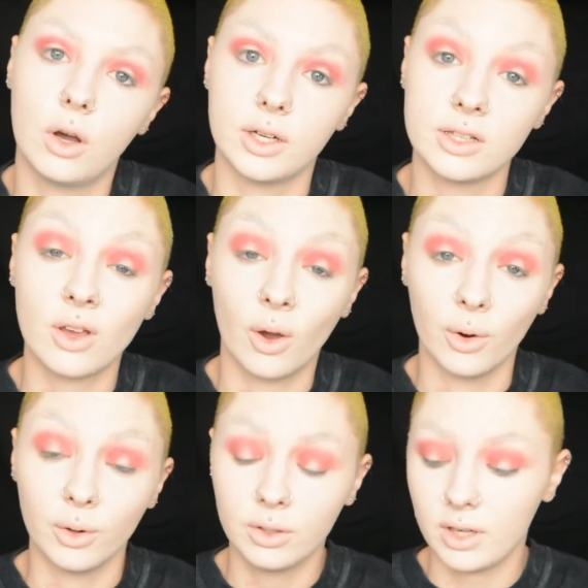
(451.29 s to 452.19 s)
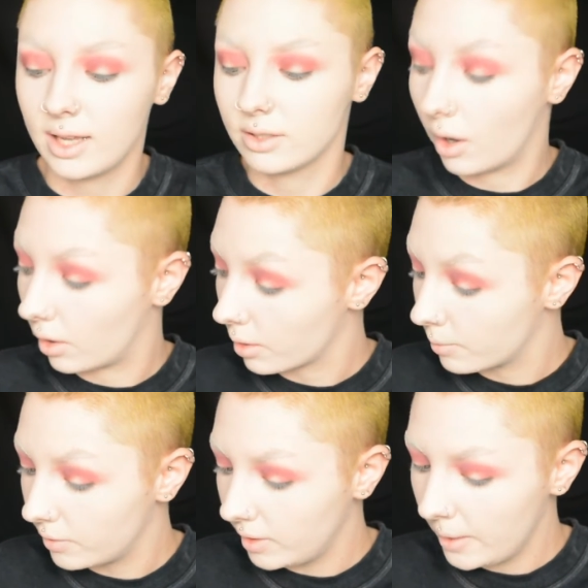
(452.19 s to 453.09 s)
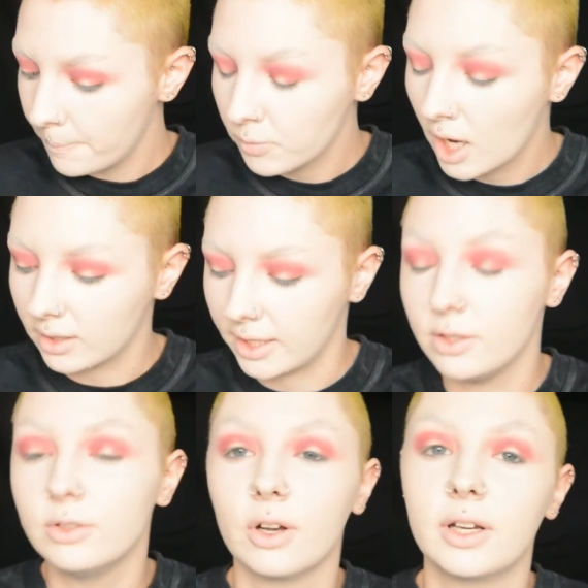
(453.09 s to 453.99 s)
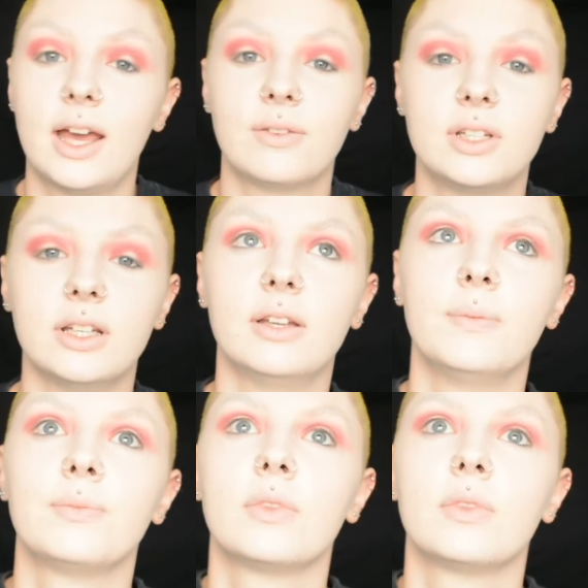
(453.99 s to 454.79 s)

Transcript: on its own as a horror movie. Like, you don't have to